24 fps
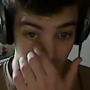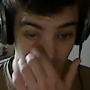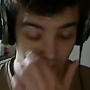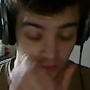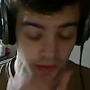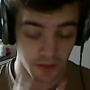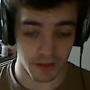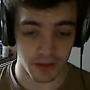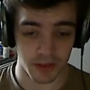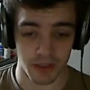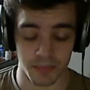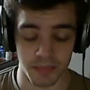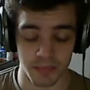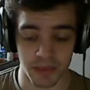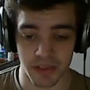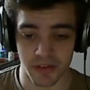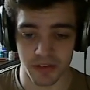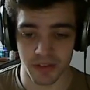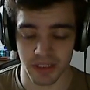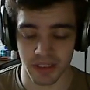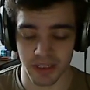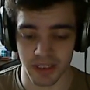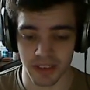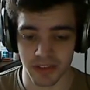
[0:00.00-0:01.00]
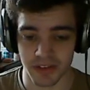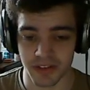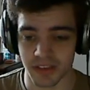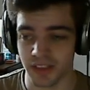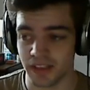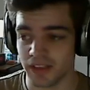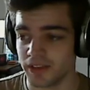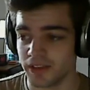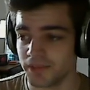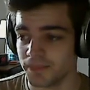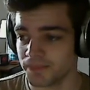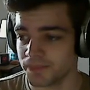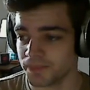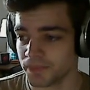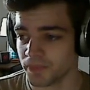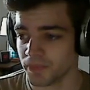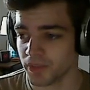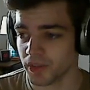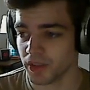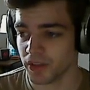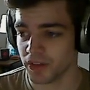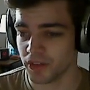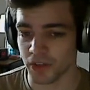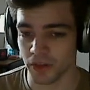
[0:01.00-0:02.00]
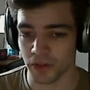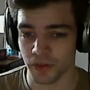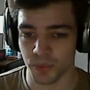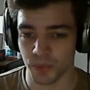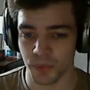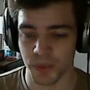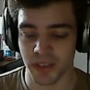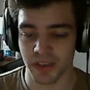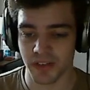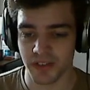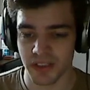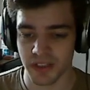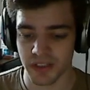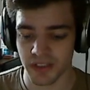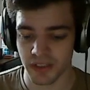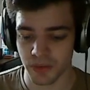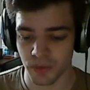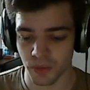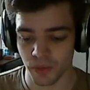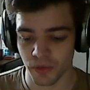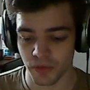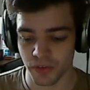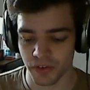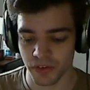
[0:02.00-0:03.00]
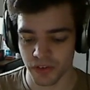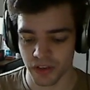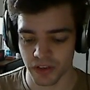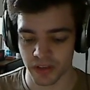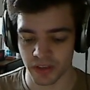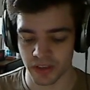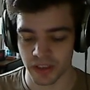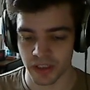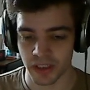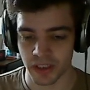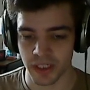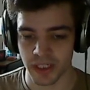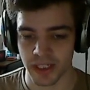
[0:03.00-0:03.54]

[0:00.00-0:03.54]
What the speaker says: basically that's it. So we can see that all of a sudden